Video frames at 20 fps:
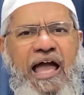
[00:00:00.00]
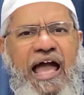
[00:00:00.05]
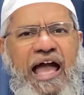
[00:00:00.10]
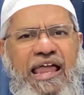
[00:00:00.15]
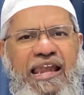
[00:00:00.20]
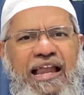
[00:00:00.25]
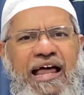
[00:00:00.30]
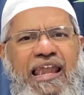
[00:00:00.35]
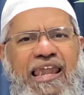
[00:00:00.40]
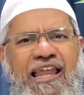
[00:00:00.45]

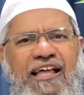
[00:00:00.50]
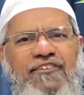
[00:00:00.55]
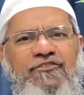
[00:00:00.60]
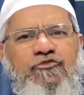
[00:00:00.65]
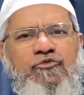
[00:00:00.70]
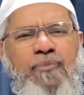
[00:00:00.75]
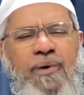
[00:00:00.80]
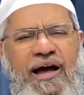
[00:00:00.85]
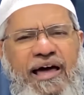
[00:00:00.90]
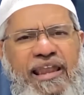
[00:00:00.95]
And Allah
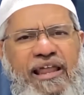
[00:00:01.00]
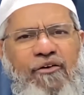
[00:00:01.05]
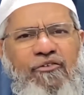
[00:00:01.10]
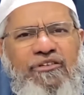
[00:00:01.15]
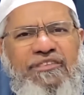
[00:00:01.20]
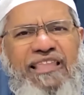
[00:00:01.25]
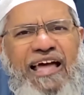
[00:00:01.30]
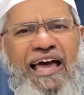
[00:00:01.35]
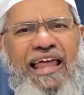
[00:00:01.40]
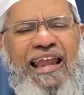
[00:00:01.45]
subhanahu
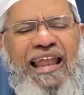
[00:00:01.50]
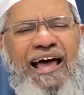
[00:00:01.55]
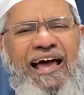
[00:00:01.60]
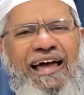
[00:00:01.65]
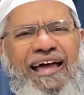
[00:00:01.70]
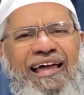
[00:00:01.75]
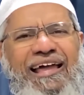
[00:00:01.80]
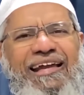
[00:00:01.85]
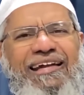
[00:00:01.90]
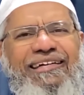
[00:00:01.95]
wa ta'ala
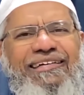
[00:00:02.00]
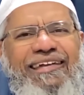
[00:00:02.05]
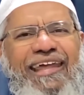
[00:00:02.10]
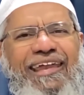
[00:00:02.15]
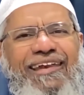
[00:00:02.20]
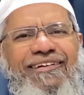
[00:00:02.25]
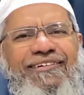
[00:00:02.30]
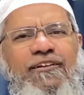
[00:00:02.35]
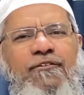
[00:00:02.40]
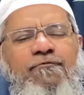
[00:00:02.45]

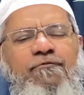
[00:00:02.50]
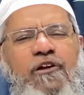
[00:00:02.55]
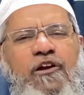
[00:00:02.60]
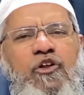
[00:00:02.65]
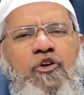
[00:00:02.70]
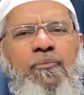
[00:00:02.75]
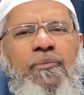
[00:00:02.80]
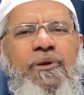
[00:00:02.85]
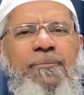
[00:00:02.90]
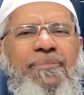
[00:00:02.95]
tests different
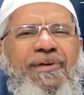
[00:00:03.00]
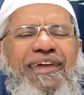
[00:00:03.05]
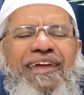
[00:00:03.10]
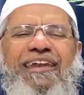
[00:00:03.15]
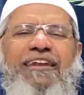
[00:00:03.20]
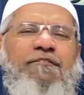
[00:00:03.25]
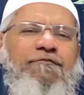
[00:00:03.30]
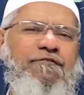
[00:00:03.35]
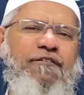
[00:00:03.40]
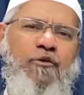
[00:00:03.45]
human beings
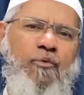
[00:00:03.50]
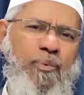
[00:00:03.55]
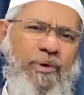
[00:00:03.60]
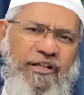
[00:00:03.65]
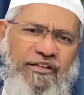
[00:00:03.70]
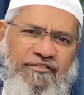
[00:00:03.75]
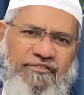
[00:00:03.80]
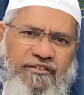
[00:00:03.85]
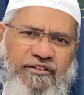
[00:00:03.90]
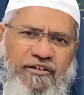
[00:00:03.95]
in different
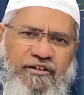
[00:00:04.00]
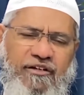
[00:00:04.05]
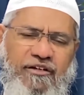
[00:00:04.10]
ways.